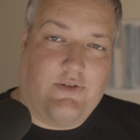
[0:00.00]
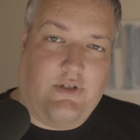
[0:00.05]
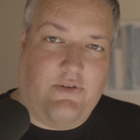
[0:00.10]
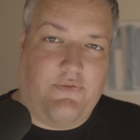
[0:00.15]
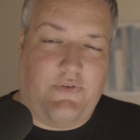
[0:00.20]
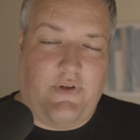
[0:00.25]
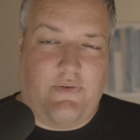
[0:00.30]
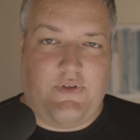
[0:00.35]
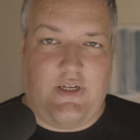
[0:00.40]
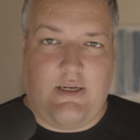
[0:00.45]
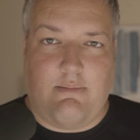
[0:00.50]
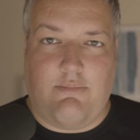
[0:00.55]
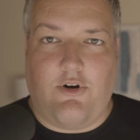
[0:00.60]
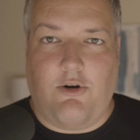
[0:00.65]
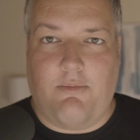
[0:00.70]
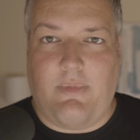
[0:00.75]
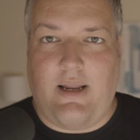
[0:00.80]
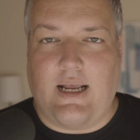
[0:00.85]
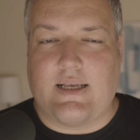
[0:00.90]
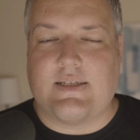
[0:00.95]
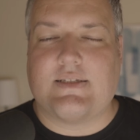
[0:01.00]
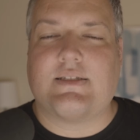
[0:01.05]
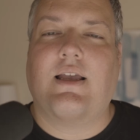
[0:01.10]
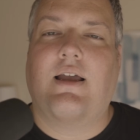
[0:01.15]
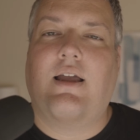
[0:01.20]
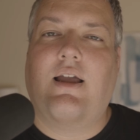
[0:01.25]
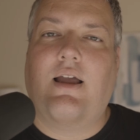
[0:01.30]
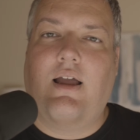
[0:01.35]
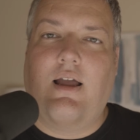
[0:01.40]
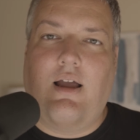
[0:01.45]
on a 15 Pro Max,
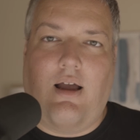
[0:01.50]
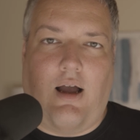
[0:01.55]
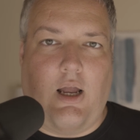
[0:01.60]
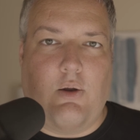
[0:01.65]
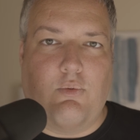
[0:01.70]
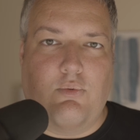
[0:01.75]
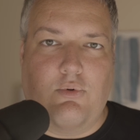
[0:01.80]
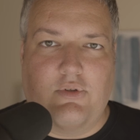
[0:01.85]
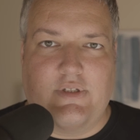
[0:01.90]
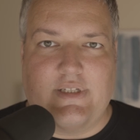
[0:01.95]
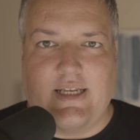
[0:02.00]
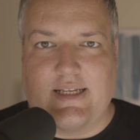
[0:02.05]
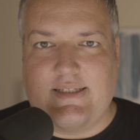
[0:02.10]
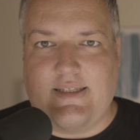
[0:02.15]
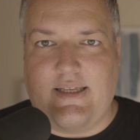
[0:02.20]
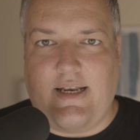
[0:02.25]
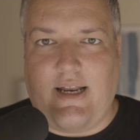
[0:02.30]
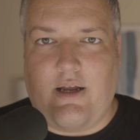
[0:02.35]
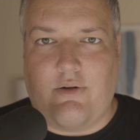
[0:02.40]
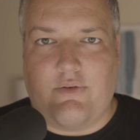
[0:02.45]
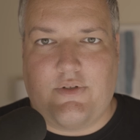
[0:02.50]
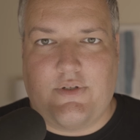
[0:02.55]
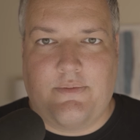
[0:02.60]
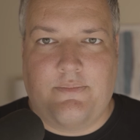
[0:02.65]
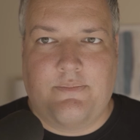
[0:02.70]
I will test it out.